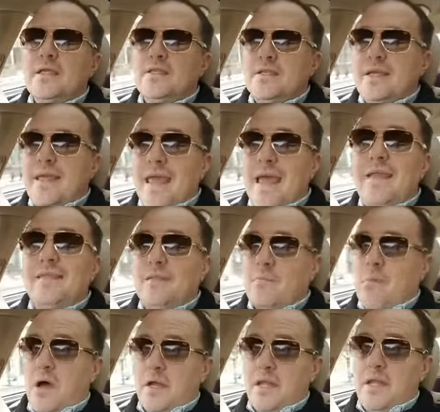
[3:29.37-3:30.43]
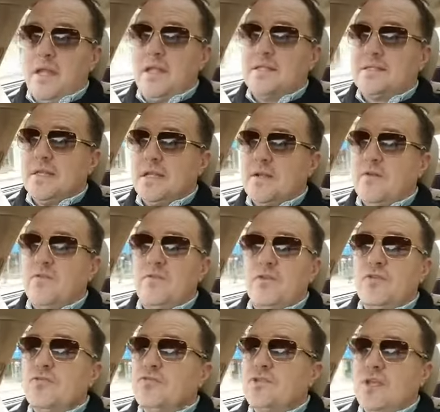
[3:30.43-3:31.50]
to get the money instead of
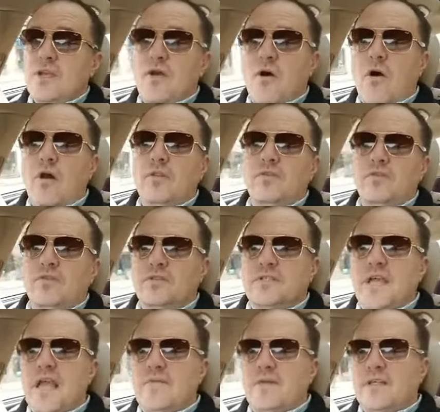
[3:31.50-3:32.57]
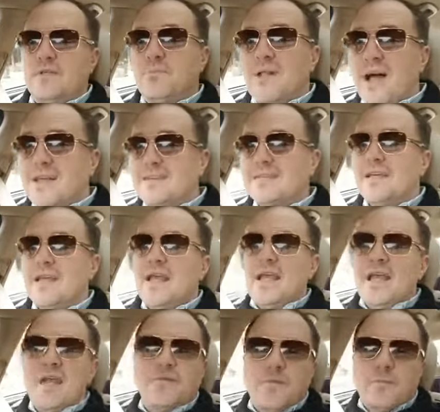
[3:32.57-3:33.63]
using all of their savings. Plus,
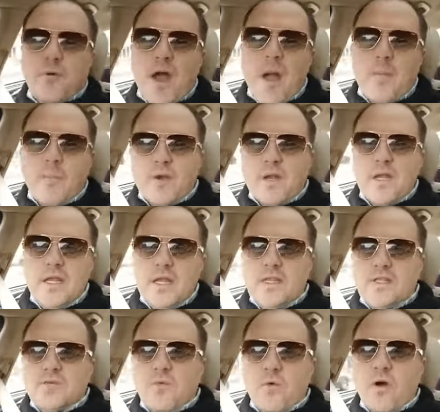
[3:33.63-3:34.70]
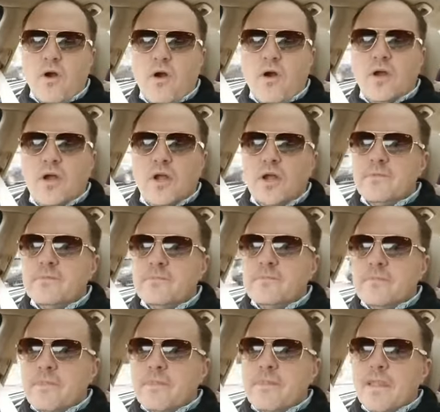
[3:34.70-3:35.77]
if the property needs work,
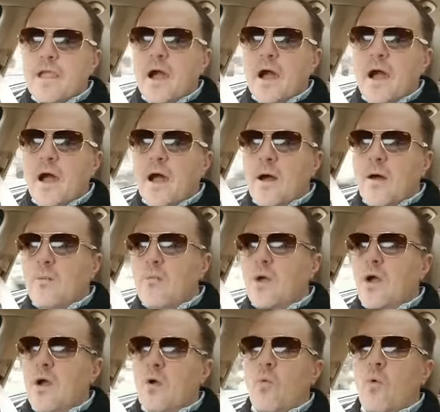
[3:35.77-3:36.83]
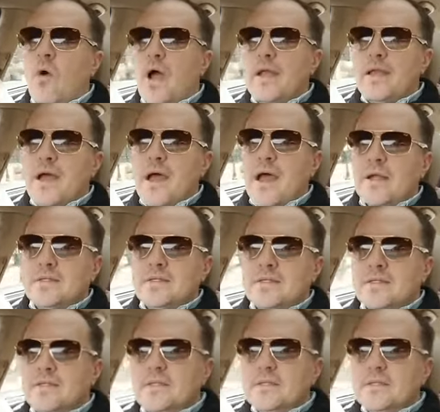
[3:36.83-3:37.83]
um, why not